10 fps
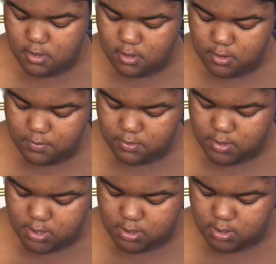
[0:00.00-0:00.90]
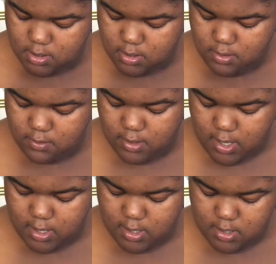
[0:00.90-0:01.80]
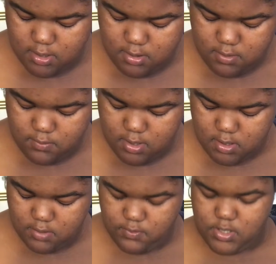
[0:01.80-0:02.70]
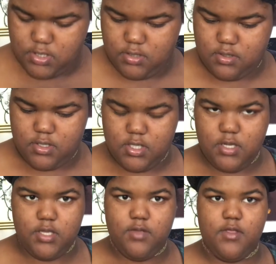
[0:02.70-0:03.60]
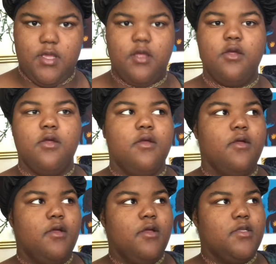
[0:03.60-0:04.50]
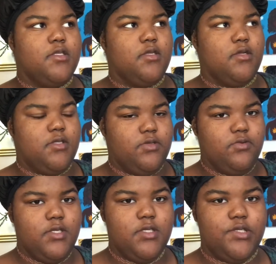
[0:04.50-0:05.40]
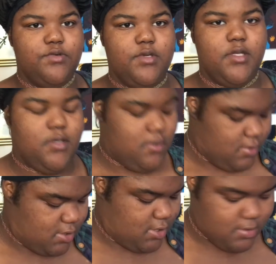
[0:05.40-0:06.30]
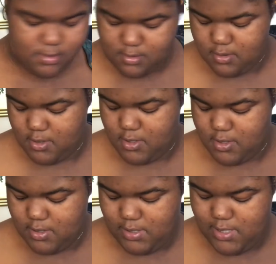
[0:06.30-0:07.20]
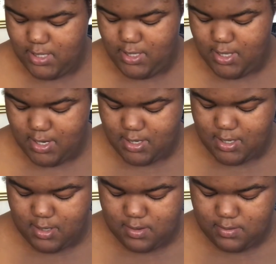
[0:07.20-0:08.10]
Oh, or is it? Oh, God. You know what? We're just going to tuck you there. Just going to squeeze you in and lay that down.